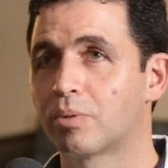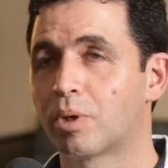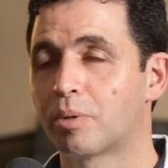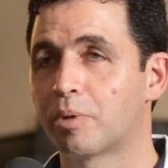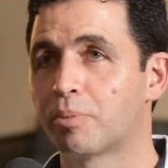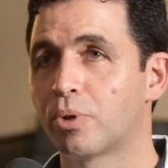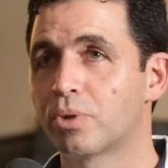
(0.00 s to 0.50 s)
one
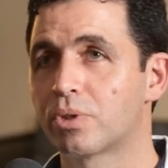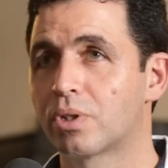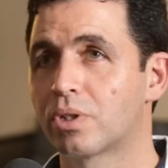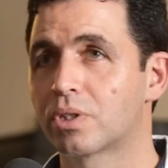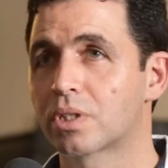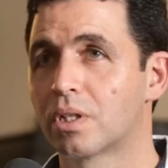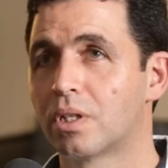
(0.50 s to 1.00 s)
of my
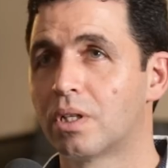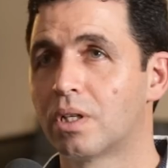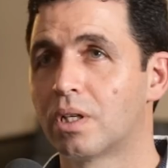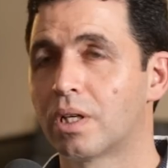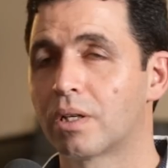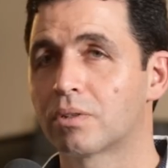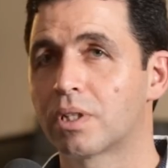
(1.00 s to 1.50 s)
postdocs,
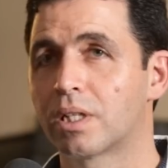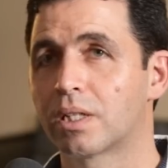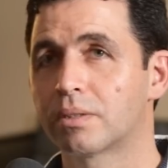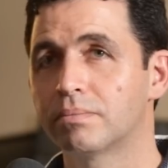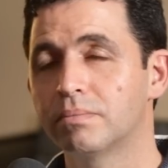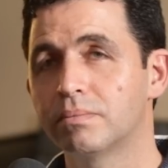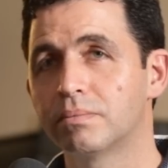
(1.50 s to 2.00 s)
and I was like,
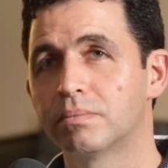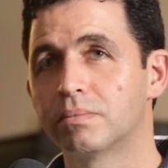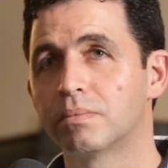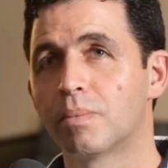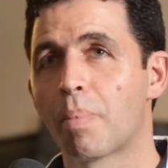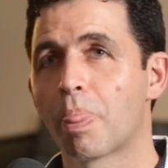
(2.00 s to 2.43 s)
"Hmm,